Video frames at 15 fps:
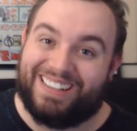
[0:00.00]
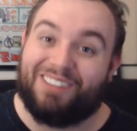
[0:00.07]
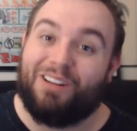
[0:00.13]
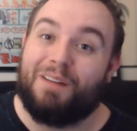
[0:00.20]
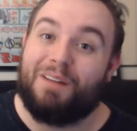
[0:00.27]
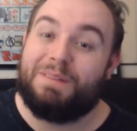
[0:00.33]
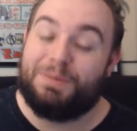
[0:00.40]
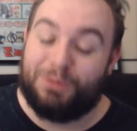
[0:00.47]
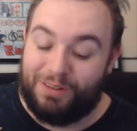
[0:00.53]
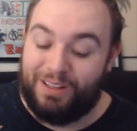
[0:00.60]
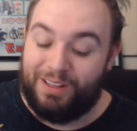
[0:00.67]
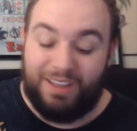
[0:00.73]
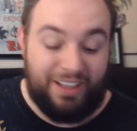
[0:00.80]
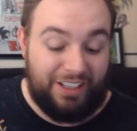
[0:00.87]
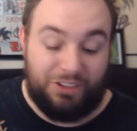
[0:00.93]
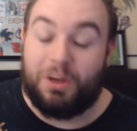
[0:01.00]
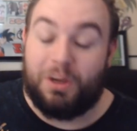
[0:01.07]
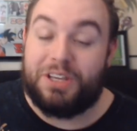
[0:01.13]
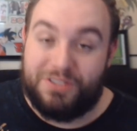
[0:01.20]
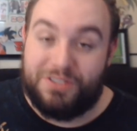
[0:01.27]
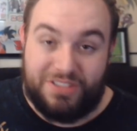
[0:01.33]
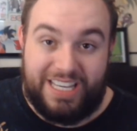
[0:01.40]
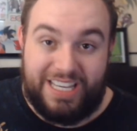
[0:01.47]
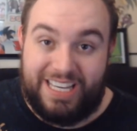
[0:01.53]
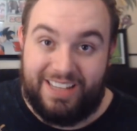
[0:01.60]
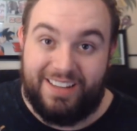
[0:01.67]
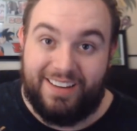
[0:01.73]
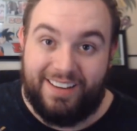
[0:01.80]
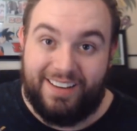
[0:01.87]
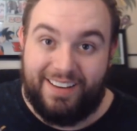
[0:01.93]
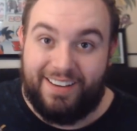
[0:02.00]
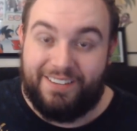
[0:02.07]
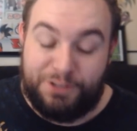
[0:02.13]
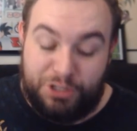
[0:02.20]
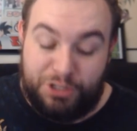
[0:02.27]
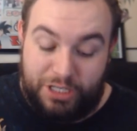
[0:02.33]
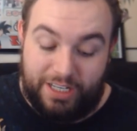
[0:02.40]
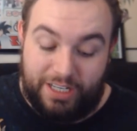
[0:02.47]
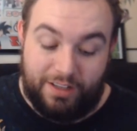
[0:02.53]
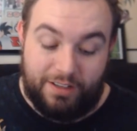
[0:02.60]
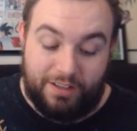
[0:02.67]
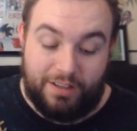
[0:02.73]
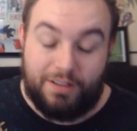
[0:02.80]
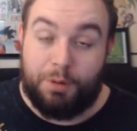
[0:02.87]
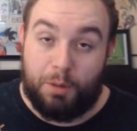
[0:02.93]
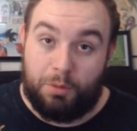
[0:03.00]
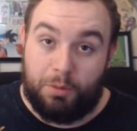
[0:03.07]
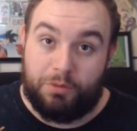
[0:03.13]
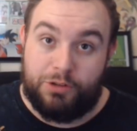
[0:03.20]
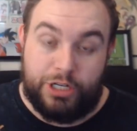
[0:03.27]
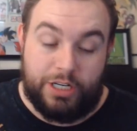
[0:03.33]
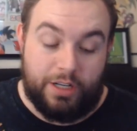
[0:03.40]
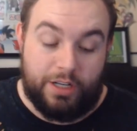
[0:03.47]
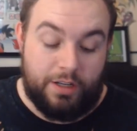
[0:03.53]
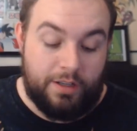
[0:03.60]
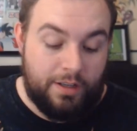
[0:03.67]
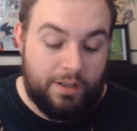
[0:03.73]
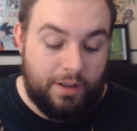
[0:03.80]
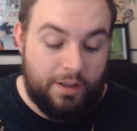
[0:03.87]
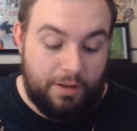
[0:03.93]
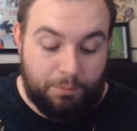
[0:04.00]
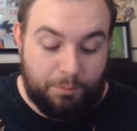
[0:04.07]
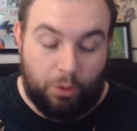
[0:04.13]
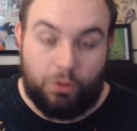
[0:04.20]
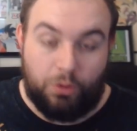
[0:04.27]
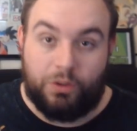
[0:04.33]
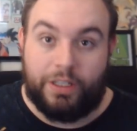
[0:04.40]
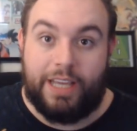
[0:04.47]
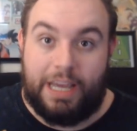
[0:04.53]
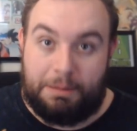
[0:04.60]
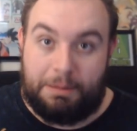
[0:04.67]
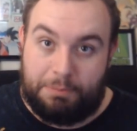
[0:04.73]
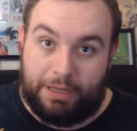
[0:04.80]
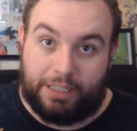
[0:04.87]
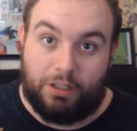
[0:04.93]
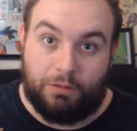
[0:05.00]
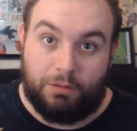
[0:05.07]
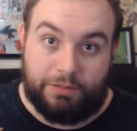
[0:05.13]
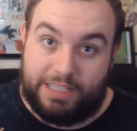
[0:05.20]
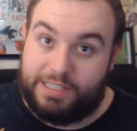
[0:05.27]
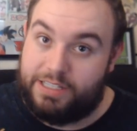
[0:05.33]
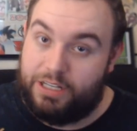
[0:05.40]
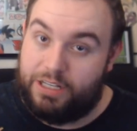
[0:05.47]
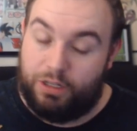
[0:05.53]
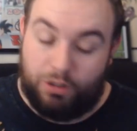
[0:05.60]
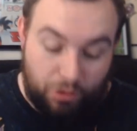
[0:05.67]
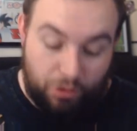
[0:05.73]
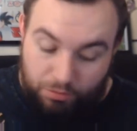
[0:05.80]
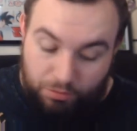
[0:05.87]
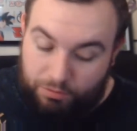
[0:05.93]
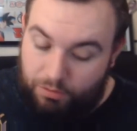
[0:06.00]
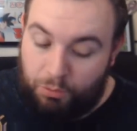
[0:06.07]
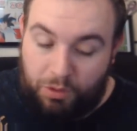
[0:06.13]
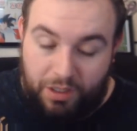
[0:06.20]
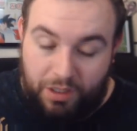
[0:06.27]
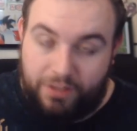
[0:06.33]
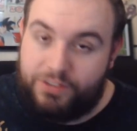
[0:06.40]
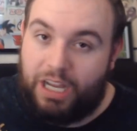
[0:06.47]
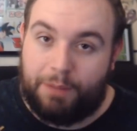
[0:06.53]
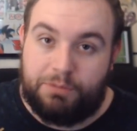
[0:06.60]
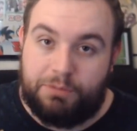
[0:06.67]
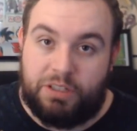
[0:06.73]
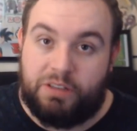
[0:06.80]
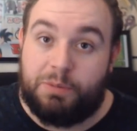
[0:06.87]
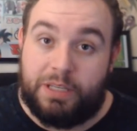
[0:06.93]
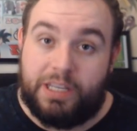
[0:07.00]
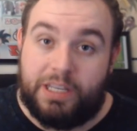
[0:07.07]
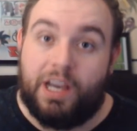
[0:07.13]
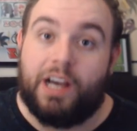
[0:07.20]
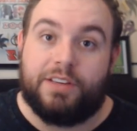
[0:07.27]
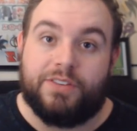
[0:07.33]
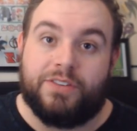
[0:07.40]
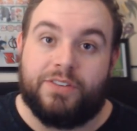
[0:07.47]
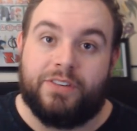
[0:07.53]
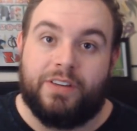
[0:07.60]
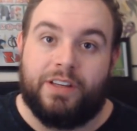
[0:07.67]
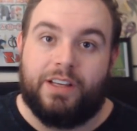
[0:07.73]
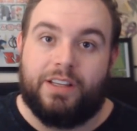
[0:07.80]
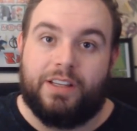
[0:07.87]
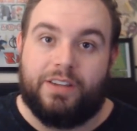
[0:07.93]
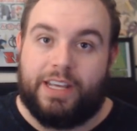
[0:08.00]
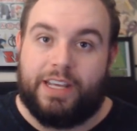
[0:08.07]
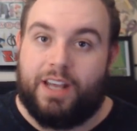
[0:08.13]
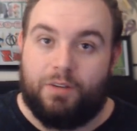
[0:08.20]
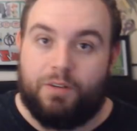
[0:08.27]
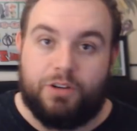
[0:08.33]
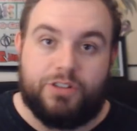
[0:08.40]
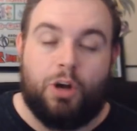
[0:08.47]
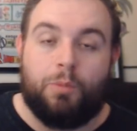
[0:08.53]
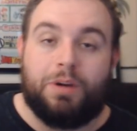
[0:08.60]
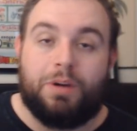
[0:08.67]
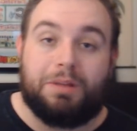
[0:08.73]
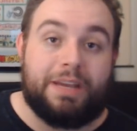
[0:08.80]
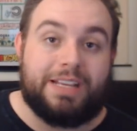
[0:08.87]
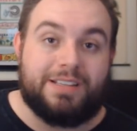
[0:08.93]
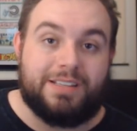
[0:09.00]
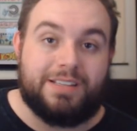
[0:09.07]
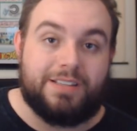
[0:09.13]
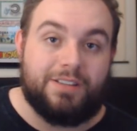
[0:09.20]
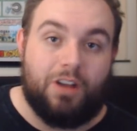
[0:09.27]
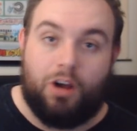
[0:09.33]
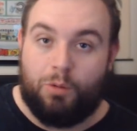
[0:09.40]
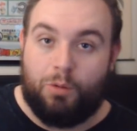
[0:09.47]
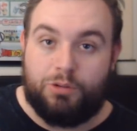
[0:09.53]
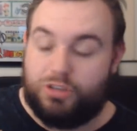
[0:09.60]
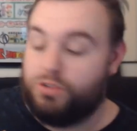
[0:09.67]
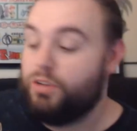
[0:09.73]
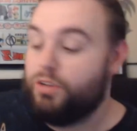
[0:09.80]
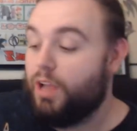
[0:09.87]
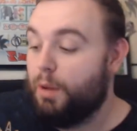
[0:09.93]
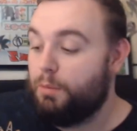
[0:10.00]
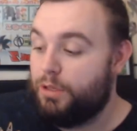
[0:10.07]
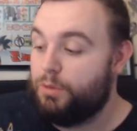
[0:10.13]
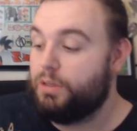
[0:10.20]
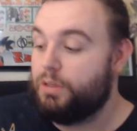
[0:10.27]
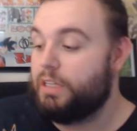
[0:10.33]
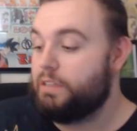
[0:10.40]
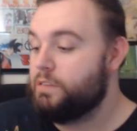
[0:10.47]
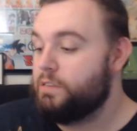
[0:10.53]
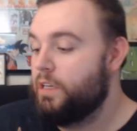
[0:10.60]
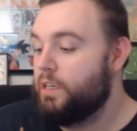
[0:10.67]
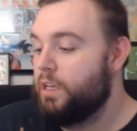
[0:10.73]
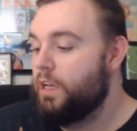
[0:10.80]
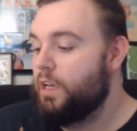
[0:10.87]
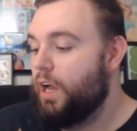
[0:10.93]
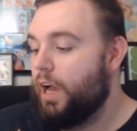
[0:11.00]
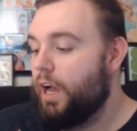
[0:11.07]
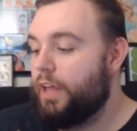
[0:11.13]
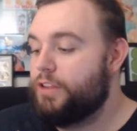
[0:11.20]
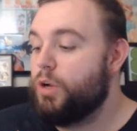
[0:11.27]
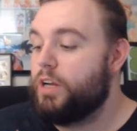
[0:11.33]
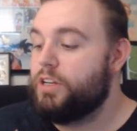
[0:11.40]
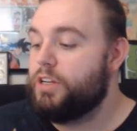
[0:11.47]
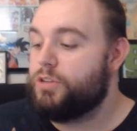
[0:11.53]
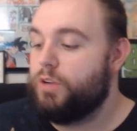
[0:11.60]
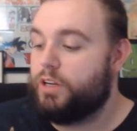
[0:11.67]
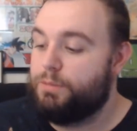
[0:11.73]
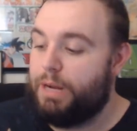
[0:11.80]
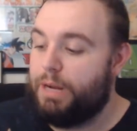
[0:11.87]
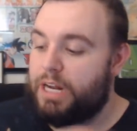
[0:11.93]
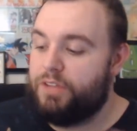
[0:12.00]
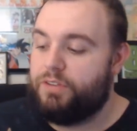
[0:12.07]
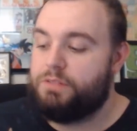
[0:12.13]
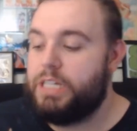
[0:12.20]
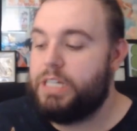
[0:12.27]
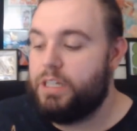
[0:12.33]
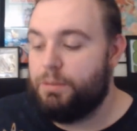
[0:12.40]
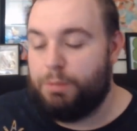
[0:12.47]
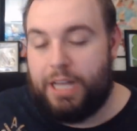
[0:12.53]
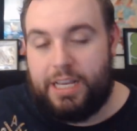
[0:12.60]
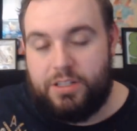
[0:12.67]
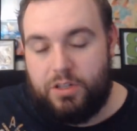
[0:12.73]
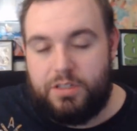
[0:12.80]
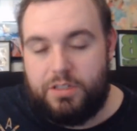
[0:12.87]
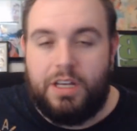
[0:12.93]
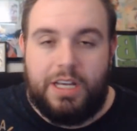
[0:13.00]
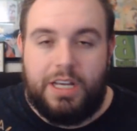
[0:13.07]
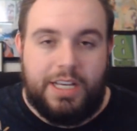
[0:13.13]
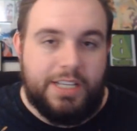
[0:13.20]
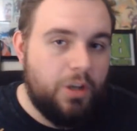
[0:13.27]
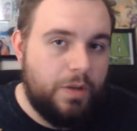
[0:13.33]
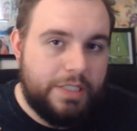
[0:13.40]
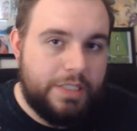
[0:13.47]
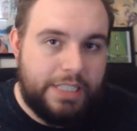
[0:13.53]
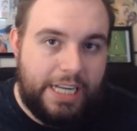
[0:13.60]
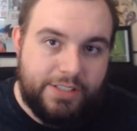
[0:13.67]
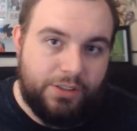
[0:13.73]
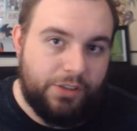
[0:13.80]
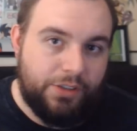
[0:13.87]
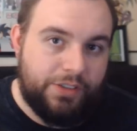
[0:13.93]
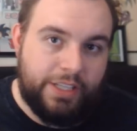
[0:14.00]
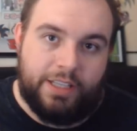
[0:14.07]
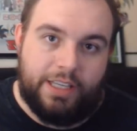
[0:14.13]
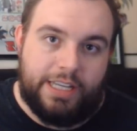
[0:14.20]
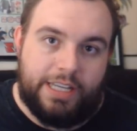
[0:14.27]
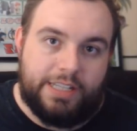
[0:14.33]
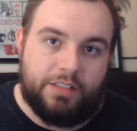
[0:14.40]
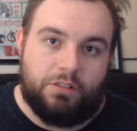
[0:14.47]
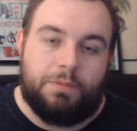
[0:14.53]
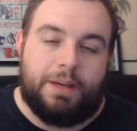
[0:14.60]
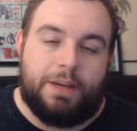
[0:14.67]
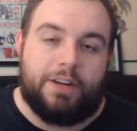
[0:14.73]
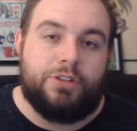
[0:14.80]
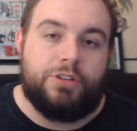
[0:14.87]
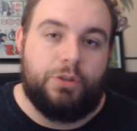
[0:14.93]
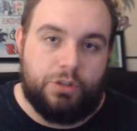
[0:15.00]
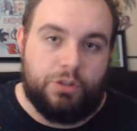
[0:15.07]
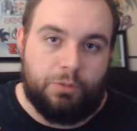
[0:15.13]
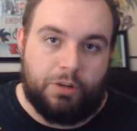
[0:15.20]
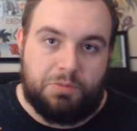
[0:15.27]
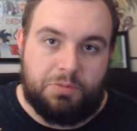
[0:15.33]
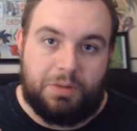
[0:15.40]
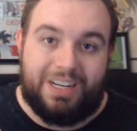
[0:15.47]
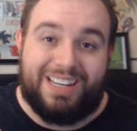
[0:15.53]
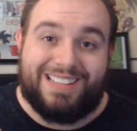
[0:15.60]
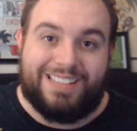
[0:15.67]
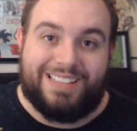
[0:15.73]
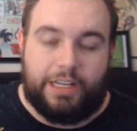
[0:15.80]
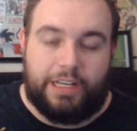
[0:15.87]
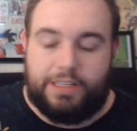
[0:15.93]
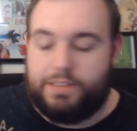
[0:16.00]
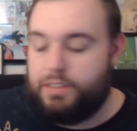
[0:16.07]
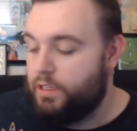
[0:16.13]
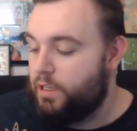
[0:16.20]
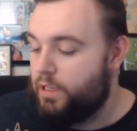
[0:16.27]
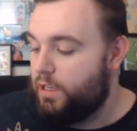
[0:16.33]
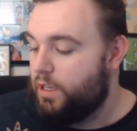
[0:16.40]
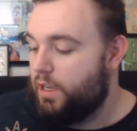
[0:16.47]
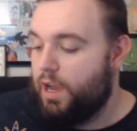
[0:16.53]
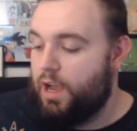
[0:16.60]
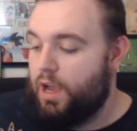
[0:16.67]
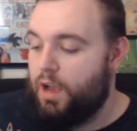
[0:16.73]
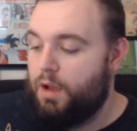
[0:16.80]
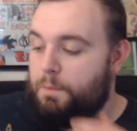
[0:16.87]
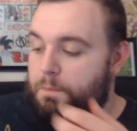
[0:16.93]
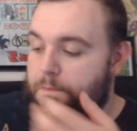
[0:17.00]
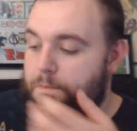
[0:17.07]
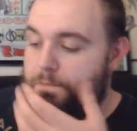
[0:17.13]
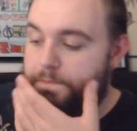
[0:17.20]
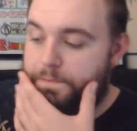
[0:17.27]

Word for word: That's why people, that's why you see Vegeta, Purple Vegeta, Broly, and Piccolo. That's still one of the top teams because they cover so many bases, all with just a couple units. Uh, the Joy of Destruction minus 15 to Blast Arts. It's always a nice little thing. It doesn't really matter too, too much, but it is nice. Um,